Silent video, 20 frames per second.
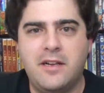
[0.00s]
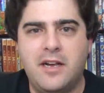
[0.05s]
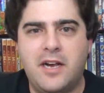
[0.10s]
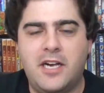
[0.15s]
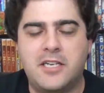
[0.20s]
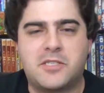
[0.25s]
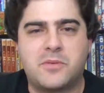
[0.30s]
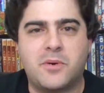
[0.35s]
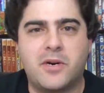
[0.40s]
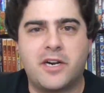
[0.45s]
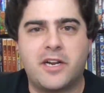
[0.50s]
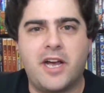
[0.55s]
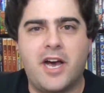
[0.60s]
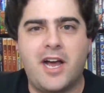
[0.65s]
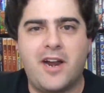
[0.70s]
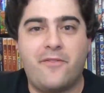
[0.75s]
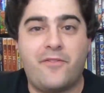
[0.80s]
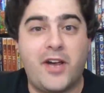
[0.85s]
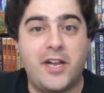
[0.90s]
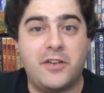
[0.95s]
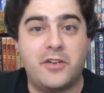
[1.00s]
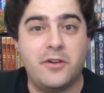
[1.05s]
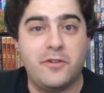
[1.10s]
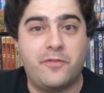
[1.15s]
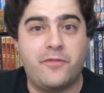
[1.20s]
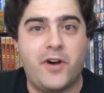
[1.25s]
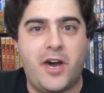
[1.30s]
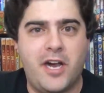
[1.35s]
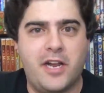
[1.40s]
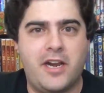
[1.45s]
I swear to God, if I do
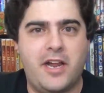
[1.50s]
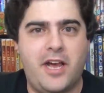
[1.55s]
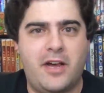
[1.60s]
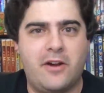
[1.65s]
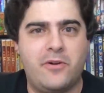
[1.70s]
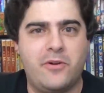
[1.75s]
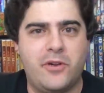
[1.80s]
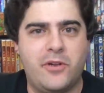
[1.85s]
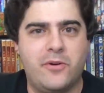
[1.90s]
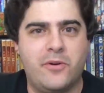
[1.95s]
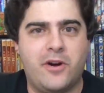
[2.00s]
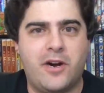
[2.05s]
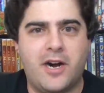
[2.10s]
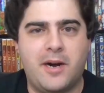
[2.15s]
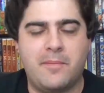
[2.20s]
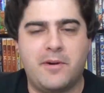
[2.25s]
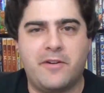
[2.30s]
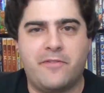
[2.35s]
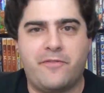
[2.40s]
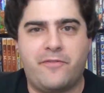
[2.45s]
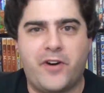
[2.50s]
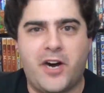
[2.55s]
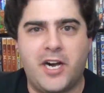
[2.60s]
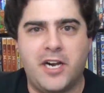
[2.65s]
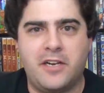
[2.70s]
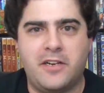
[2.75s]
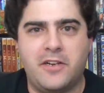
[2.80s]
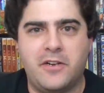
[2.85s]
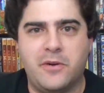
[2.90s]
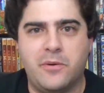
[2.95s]
find out who you are, I'm gonna
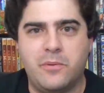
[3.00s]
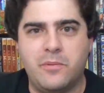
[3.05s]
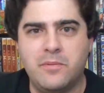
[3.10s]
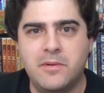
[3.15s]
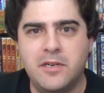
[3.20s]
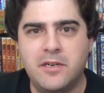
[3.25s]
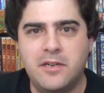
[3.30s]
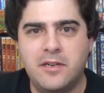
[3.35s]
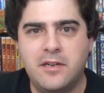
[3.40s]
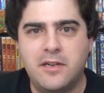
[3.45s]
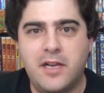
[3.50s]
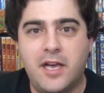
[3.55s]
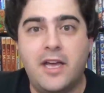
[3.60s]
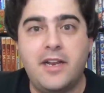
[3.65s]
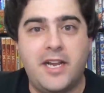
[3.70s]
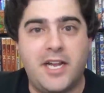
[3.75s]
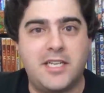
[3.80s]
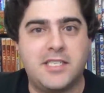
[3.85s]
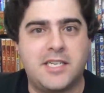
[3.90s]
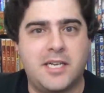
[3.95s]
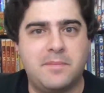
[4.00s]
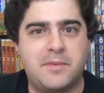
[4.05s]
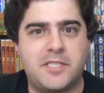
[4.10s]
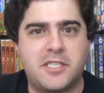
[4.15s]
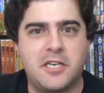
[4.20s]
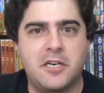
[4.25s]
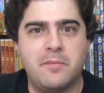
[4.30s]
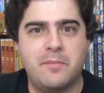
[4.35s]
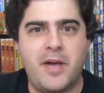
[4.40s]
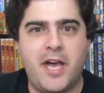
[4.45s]
find you. And yes, I'm
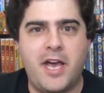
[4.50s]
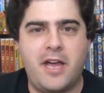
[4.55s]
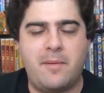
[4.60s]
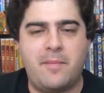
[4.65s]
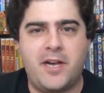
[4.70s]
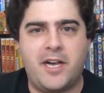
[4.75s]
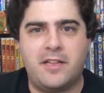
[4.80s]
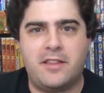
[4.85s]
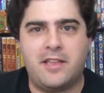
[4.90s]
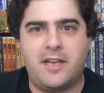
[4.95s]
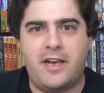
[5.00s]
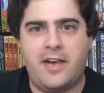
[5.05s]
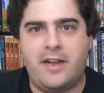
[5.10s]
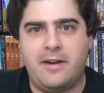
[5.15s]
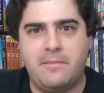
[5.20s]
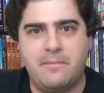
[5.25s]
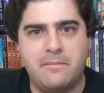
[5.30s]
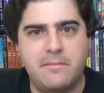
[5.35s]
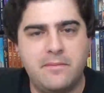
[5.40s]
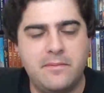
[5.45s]
still mad about that.